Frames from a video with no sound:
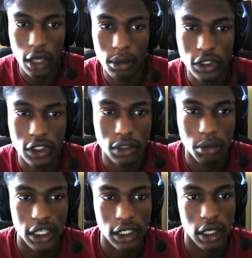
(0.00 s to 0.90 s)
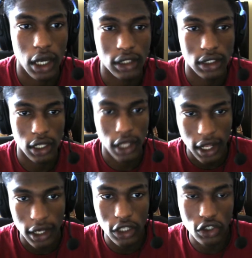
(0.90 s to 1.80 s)
is just making content
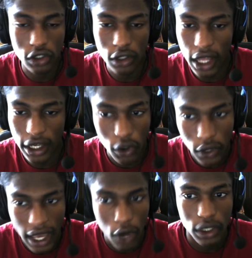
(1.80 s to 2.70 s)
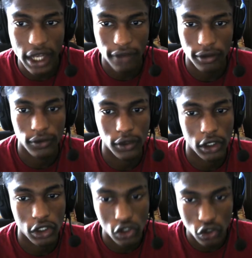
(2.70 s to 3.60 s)
and, and going out and having fun
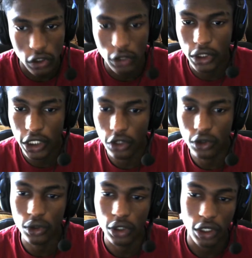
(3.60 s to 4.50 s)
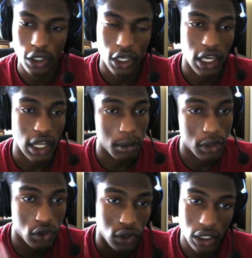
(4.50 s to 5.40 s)
and enjoying what they do. And I've been
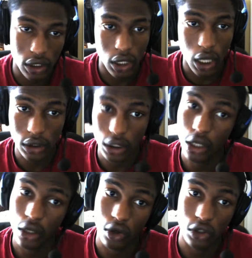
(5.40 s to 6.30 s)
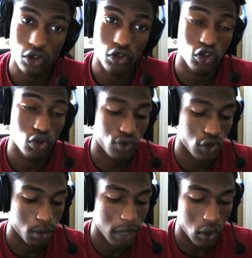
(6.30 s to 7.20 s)
creating content on YouTube for
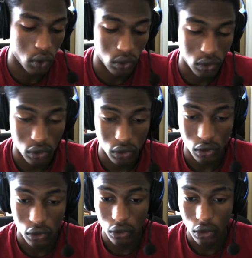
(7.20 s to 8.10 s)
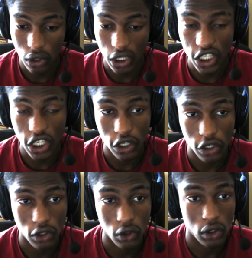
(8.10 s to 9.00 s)
about a
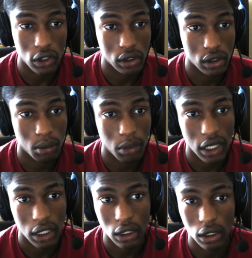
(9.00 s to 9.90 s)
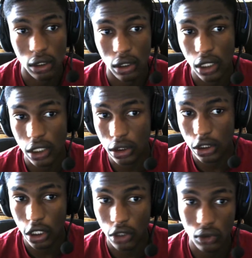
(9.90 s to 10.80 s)
year on my Electi
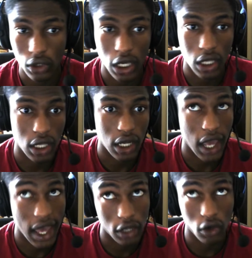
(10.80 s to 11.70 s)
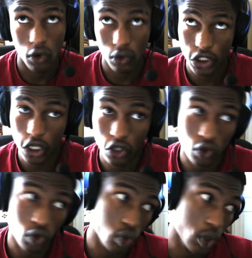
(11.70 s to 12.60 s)
channel, and then I had an old
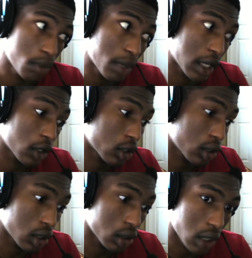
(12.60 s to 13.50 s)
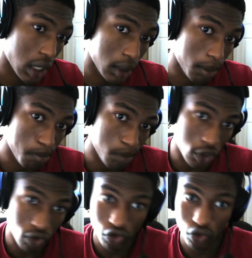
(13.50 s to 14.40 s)
channel way back in like
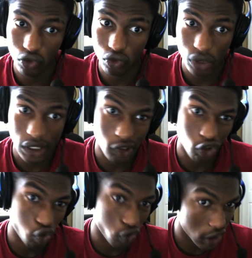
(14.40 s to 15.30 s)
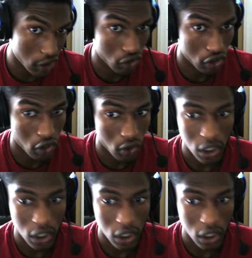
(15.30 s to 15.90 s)
middle school, like three years ago,